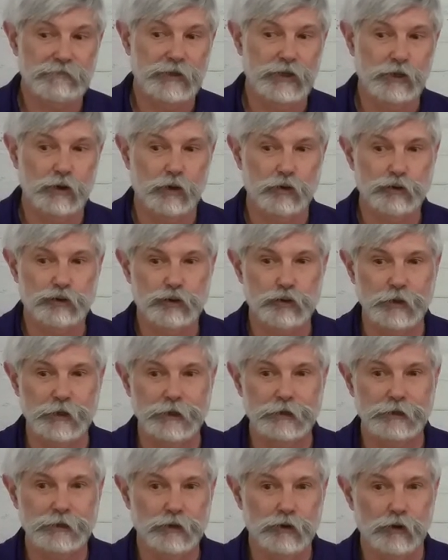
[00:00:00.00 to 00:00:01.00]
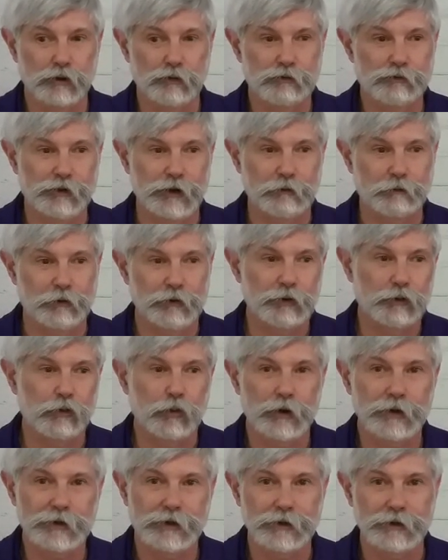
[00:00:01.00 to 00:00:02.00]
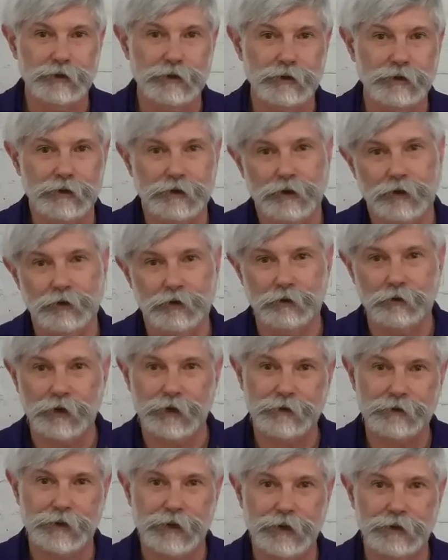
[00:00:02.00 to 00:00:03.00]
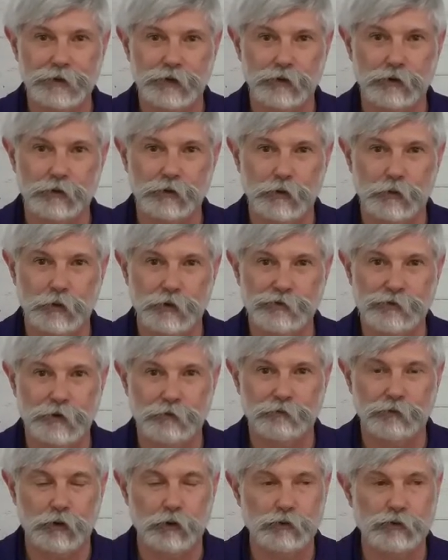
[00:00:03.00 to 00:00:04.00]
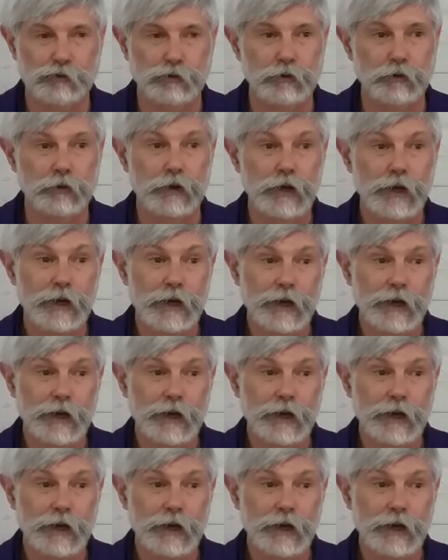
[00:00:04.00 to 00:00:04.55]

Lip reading: you know, treat, you know, favor to one kid and another like that, you know, the way some folks do.